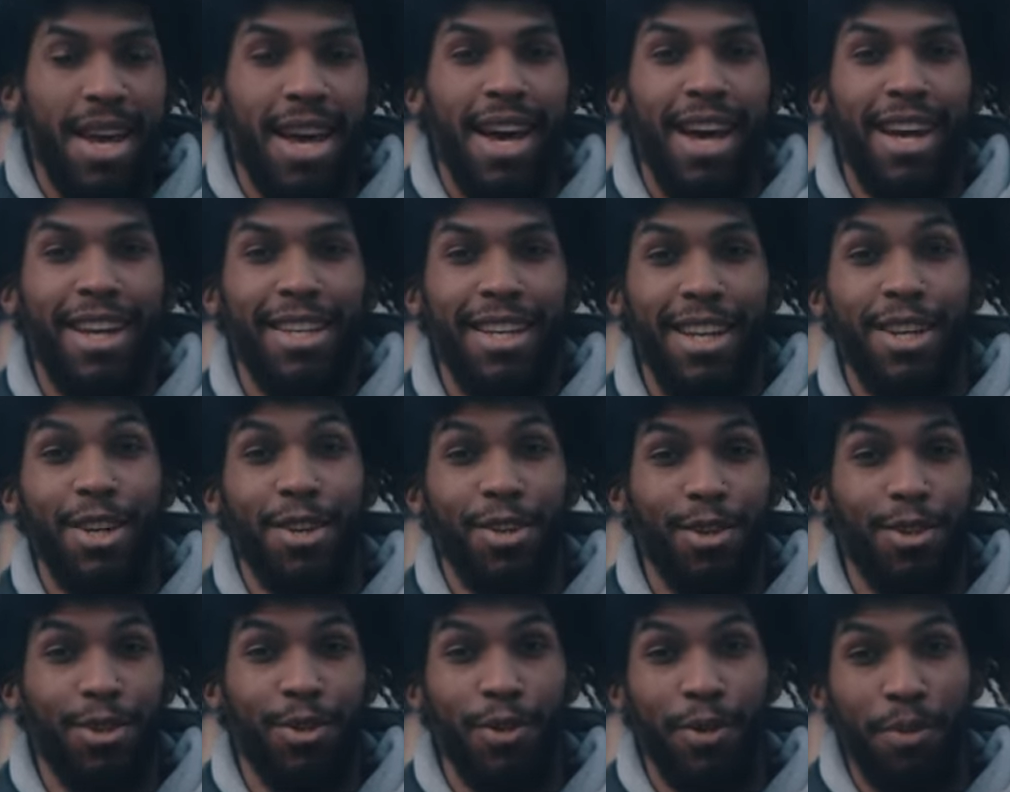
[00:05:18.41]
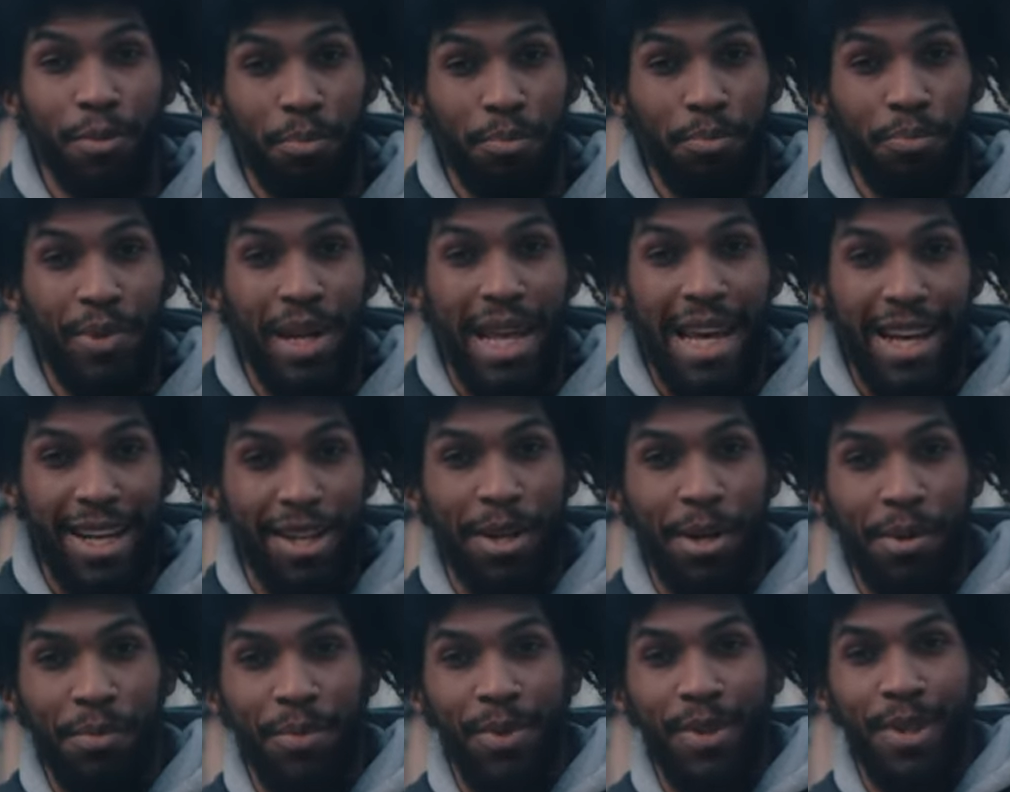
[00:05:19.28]
and they call those black
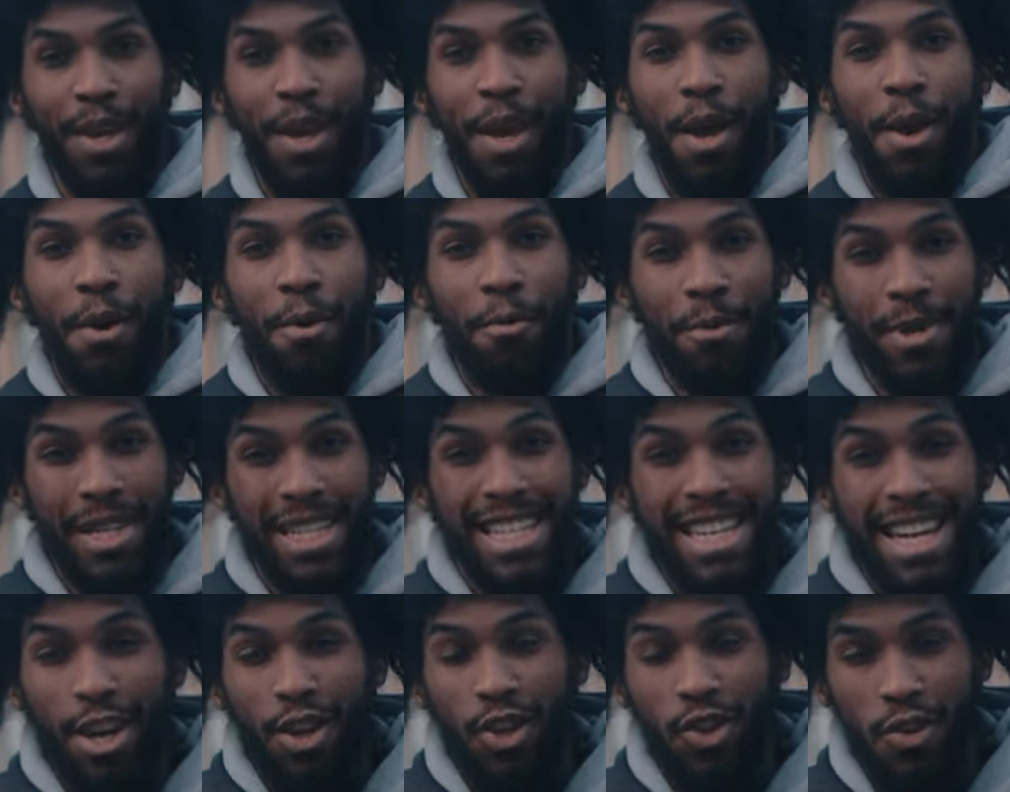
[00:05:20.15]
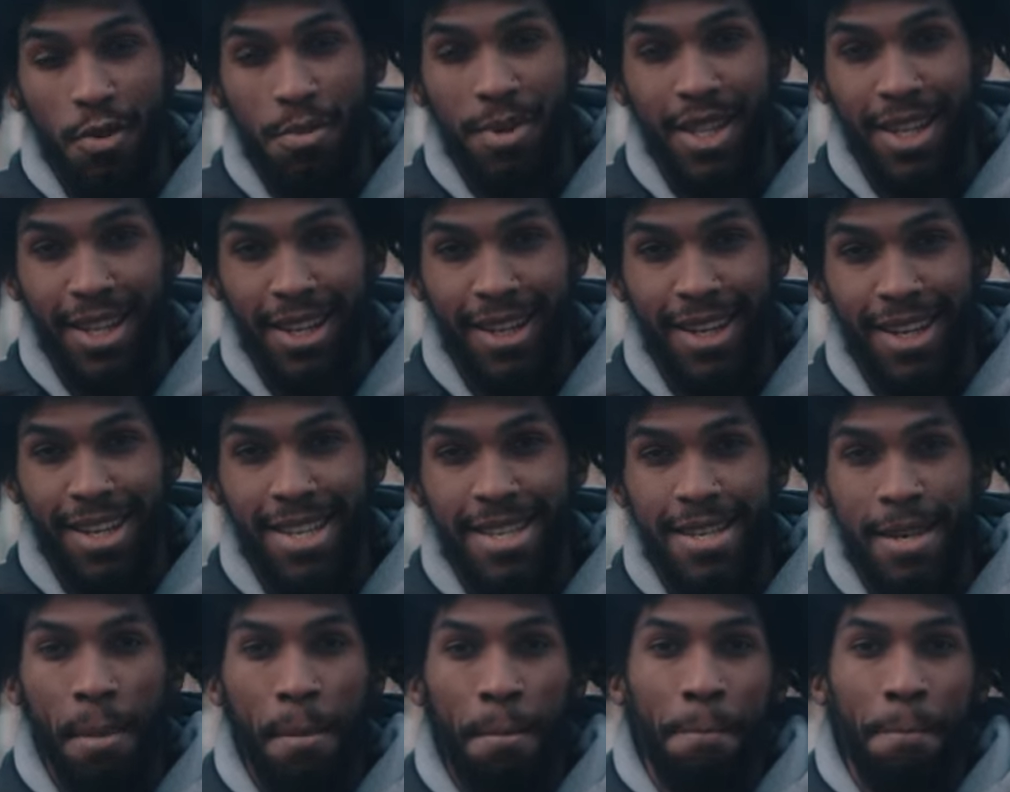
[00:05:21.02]
clubs, which, to be honest,